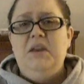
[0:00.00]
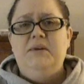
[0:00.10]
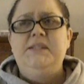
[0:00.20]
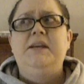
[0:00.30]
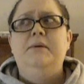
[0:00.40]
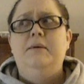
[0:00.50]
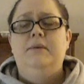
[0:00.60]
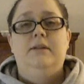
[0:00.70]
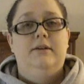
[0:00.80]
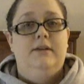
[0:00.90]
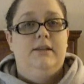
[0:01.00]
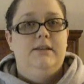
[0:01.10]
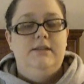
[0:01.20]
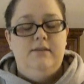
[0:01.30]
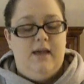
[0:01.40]
And I was like, oh, I want to learn how
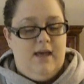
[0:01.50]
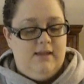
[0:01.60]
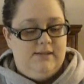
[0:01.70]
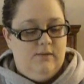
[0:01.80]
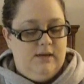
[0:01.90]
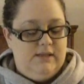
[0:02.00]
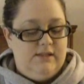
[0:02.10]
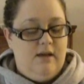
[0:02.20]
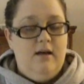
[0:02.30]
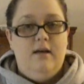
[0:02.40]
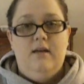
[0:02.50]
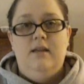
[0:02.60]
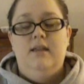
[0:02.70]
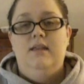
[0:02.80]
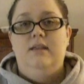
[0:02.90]
to do that. So when I
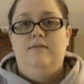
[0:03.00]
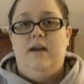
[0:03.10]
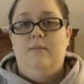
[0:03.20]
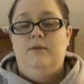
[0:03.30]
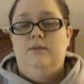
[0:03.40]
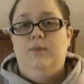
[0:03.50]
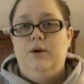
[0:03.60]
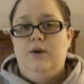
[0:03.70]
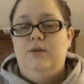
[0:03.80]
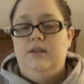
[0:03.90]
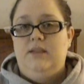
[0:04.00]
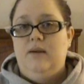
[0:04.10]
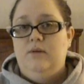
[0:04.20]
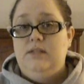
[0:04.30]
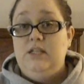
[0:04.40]
saw in Fiber in the Boro that
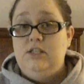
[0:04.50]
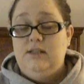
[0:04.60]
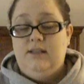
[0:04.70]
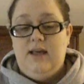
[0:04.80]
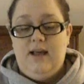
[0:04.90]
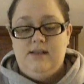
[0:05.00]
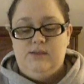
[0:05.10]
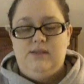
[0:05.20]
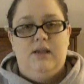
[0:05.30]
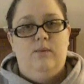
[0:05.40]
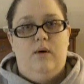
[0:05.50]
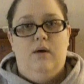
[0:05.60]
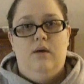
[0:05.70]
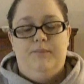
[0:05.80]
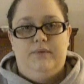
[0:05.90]
they were teaching a class, I was like,
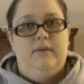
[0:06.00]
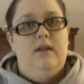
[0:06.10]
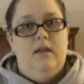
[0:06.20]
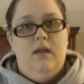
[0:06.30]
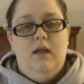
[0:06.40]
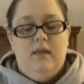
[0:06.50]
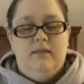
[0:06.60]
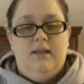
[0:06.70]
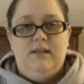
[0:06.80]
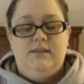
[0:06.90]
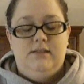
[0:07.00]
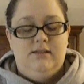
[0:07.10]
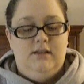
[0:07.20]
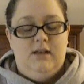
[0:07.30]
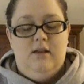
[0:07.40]
well, that's,
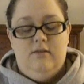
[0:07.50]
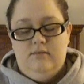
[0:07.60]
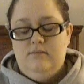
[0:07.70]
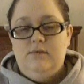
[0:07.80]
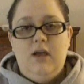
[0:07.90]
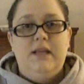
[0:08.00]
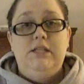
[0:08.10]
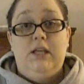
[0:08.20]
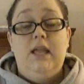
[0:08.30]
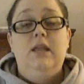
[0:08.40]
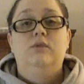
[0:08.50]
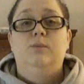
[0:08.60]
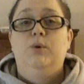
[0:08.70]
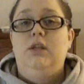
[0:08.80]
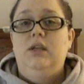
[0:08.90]
you know, so I took it. It
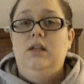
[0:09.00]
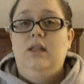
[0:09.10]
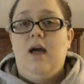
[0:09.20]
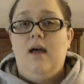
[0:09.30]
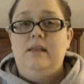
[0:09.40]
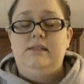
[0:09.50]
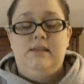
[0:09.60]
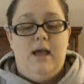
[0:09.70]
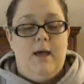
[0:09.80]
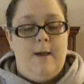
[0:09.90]
was a pretty good class.